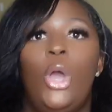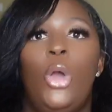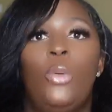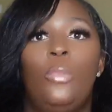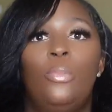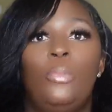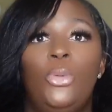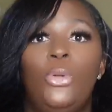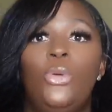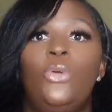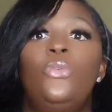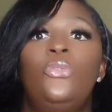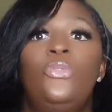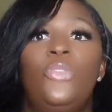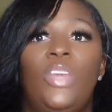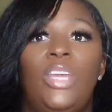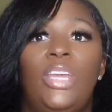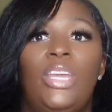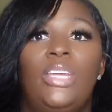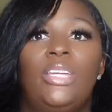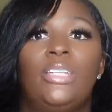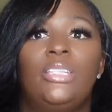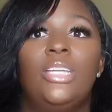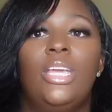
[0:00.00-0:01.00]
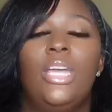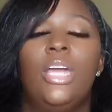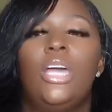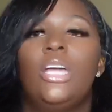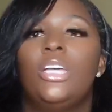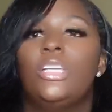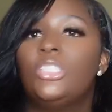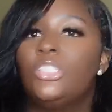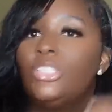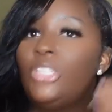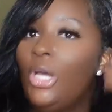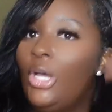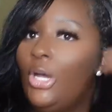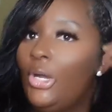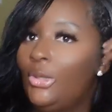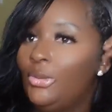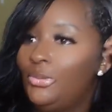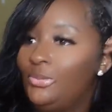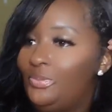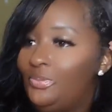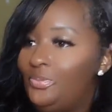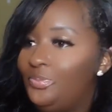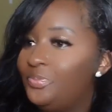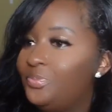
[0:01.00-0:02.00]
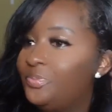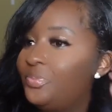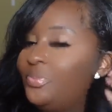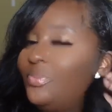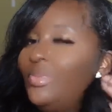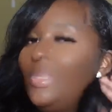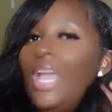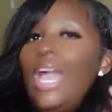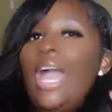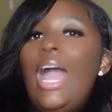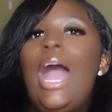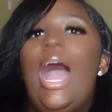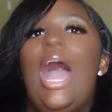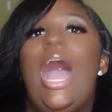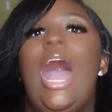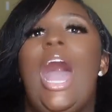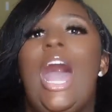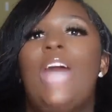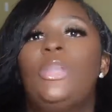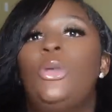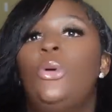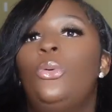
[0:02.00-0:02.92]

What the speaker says: Moving. So I